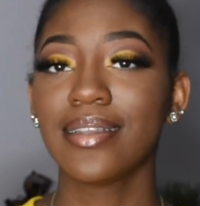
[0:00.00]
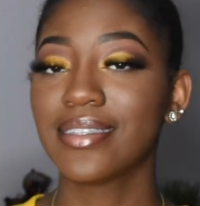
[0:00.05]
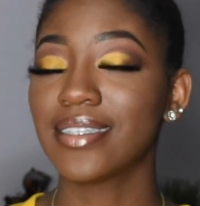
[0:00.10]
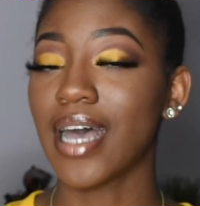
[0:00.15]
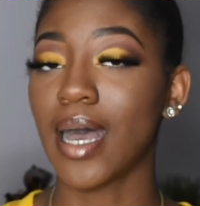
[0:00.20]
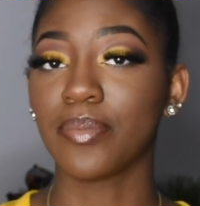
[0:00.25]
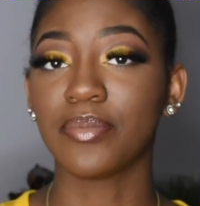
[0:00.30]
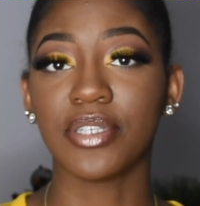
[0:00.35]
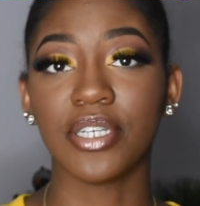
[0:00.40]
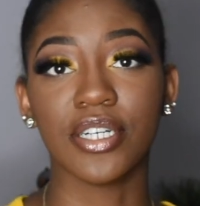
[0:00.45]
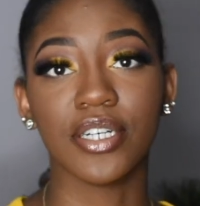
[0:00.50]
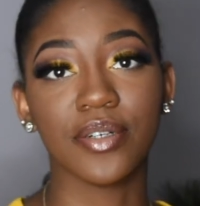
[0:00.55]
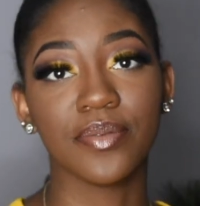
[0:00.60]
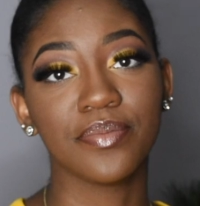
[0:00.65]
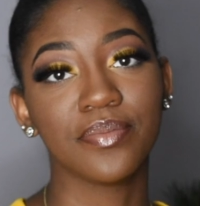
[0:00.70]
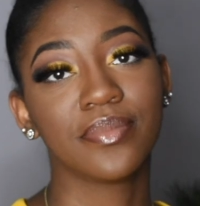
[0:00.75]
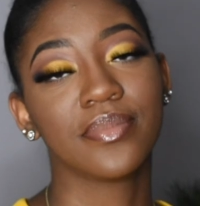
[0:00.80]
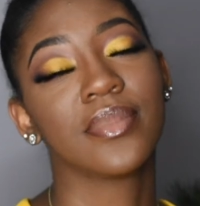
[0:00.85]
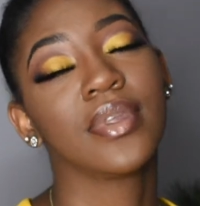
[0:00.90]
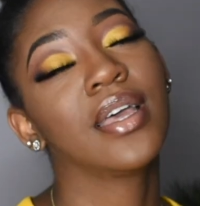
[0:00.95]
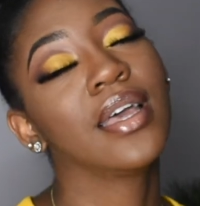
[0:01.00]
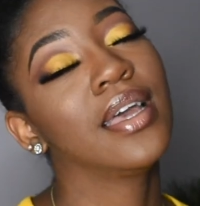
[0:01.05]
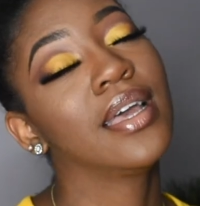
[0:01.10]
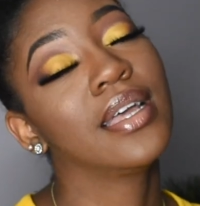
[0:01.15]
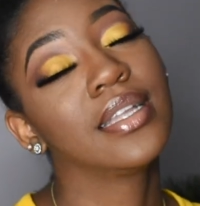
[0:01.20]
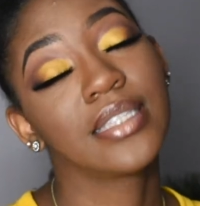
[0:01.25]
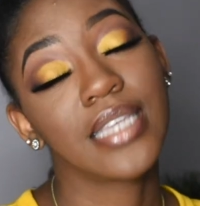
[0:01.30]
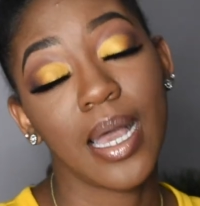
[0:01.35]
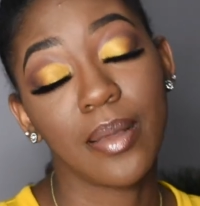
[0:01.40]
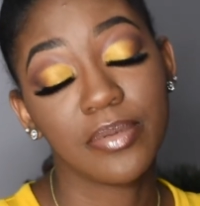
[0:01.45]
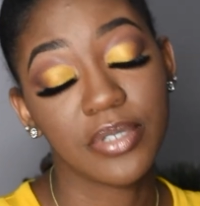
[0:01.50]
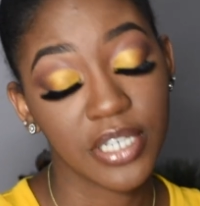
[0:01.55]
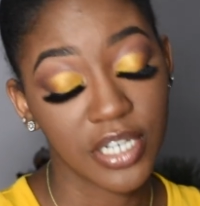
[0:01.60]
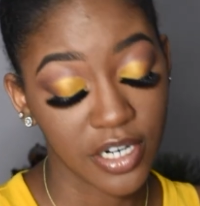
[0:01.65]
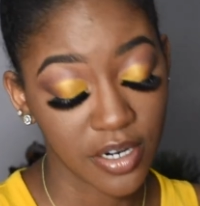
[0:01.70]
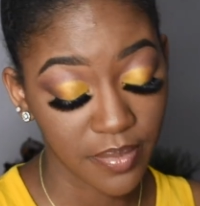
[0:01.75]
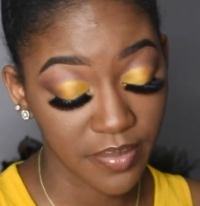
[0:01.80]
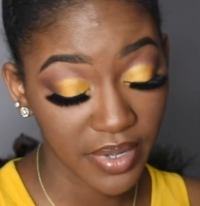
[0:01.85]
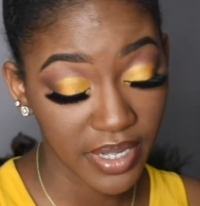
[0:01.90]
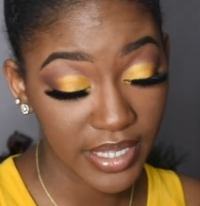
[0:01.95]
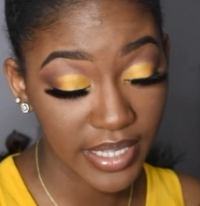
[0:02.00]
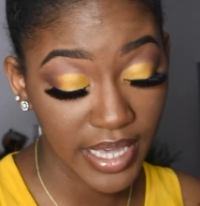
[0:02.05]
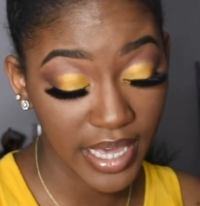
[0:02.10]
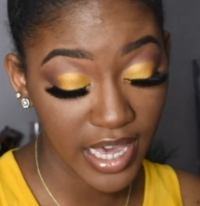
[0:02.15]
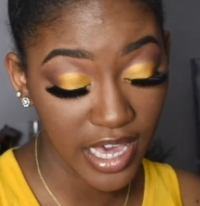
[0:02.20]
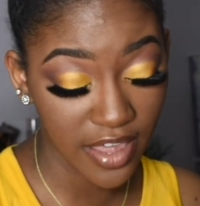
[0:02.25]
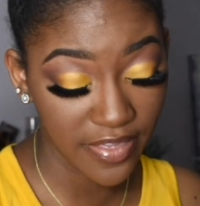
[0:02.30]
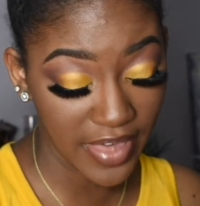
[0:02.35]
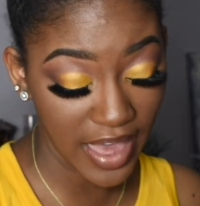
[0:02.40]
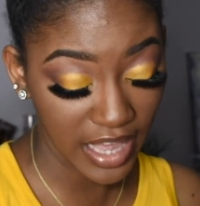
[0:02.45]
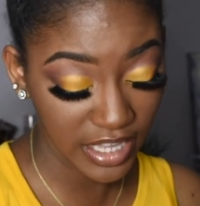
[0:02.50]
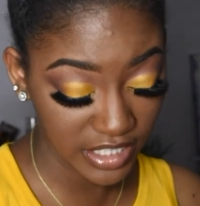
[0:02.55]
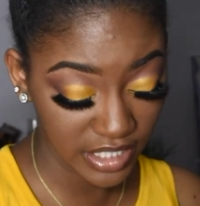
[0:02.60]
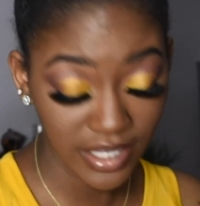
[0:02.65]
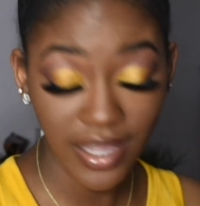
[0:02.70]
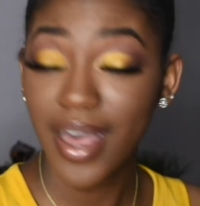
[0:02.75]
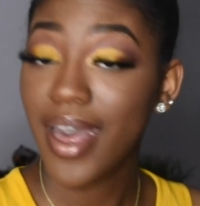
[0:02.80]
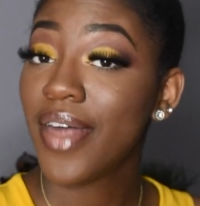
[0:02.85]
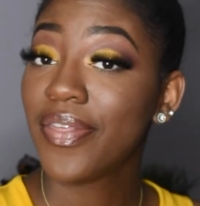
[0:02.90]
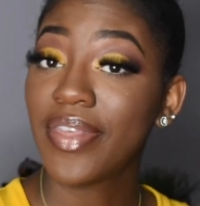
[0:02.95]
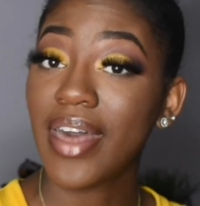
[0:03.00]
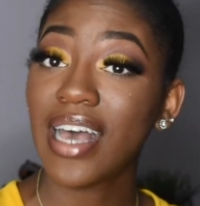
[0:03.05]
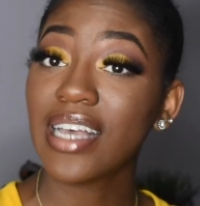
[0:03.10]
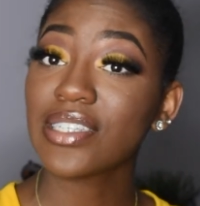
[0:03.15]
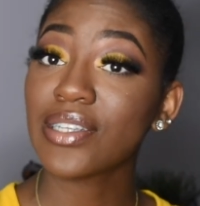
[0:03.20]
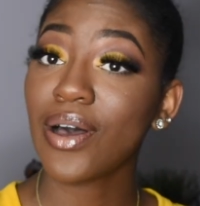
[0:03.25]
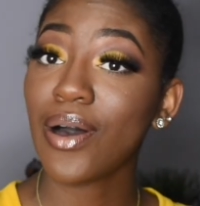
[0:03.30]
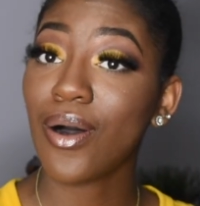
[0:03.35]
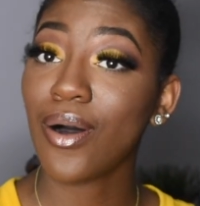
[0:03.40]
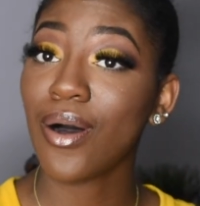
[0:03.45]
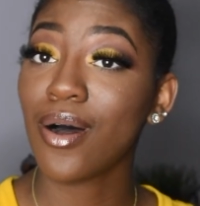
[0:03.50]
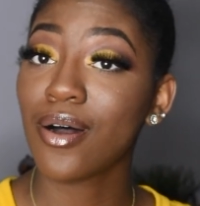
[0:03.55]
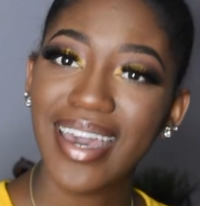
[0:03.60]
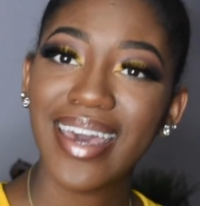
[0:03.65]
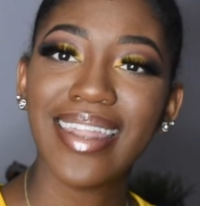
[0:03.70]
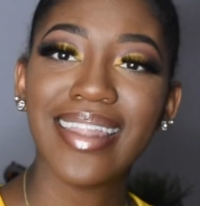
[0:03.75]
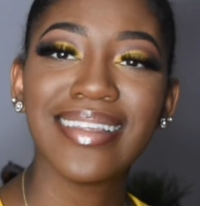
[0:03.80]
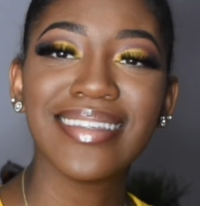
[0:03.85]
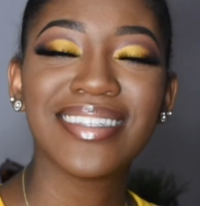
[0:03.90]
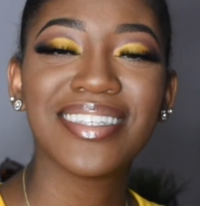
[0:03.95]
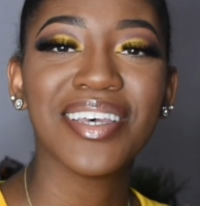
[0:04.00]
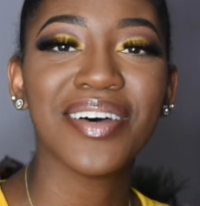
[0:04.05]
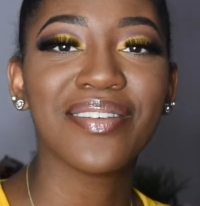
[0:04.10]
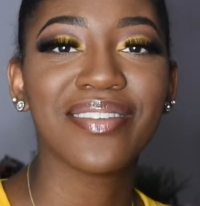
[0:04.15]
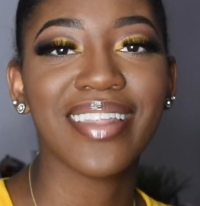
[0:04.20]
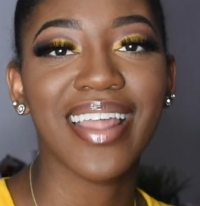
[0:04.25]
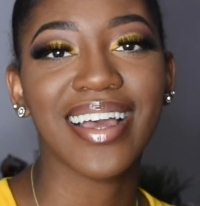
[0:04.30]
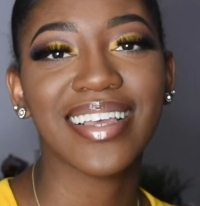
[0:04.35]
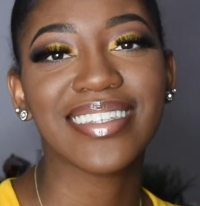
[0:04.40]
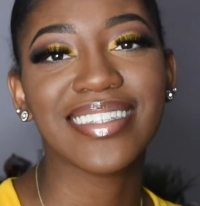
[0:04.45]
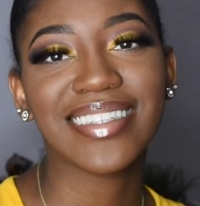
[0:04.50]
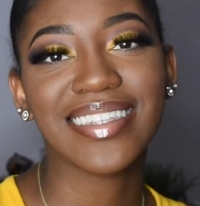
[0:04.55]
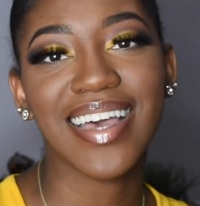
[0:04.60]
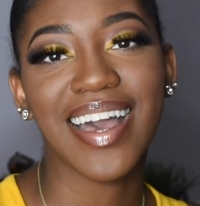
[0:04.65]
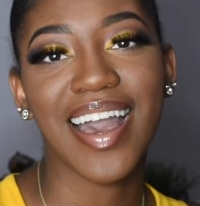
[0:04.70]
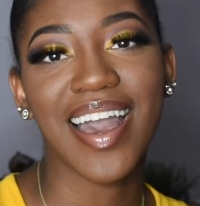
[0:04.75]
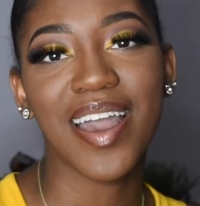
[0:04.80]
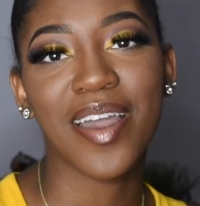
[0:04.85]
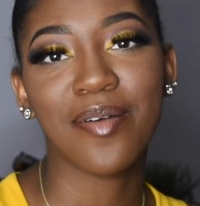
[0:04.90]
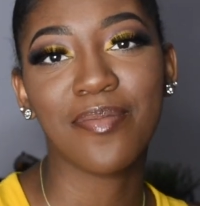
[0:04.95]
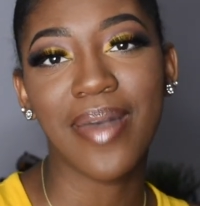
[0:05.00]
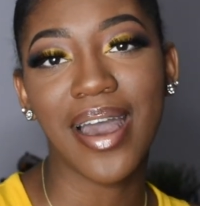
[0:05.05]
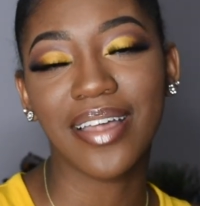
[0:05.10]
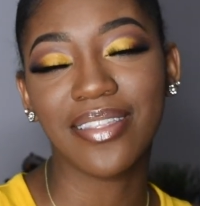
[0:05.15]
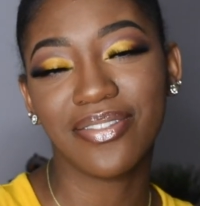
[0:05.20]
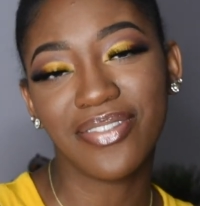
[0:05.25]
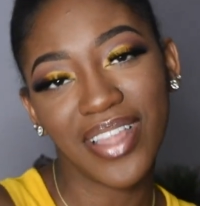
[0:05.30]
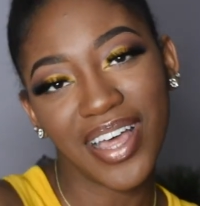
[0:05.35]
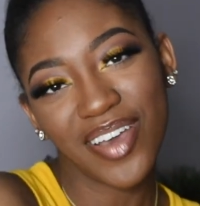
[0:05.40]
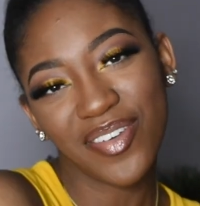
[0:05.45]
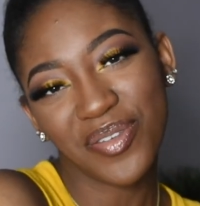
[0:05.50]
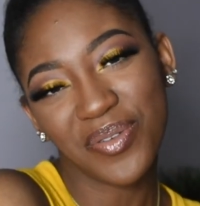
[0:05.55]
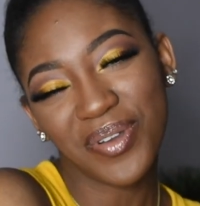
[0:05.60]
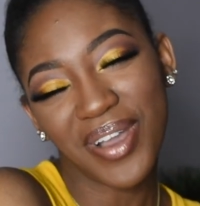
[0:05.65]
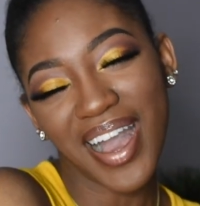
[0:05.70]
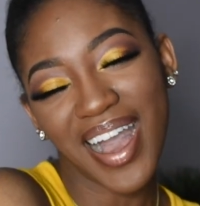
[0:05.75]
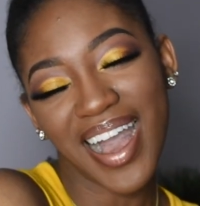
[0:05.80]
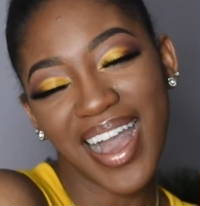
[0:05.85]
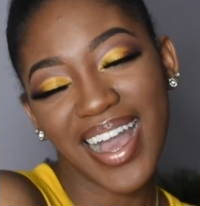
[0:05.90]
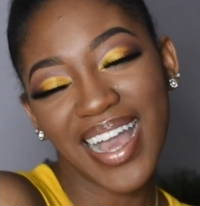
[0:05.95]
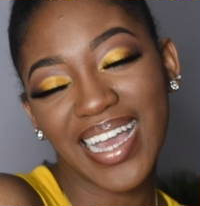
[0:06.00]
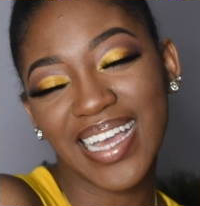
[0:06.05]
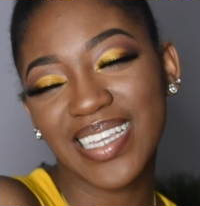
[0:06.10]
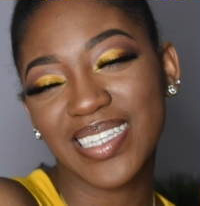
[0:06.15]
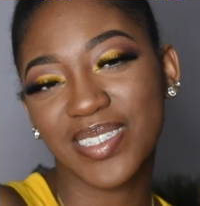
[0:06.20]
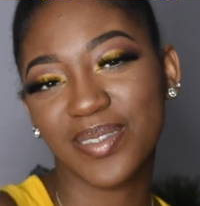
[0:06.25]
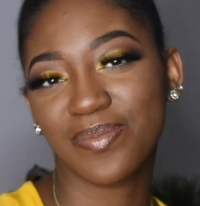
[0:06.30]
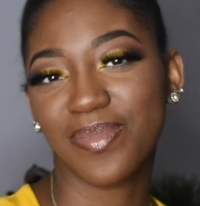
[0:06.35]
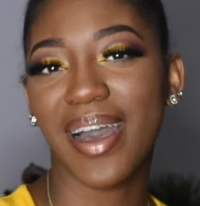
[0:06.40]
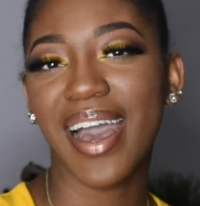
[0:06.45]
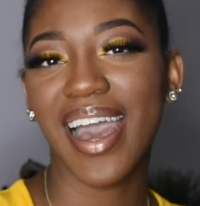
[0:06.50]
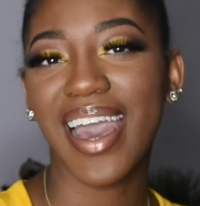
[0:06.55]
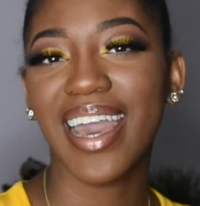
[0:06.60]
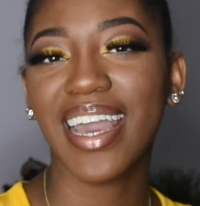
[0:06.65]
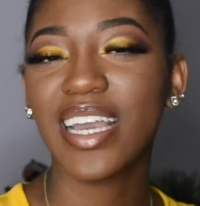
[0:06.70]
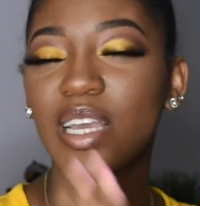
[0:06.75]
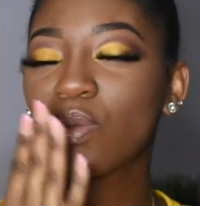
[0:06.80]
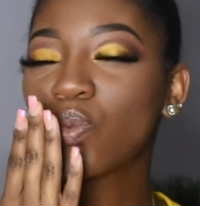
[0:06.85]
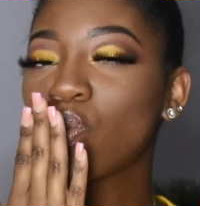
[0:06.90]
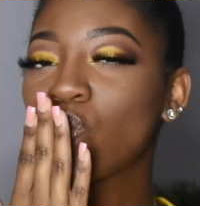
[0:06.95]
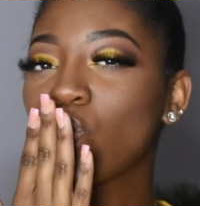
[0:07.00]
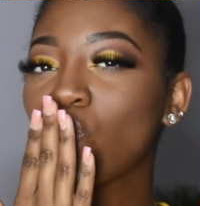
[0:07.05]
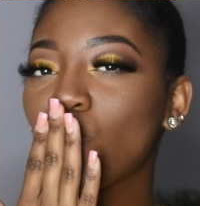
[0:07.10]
Top tier, top tier. But yeah, that's that's all, and until next time, I love you guys. Bye.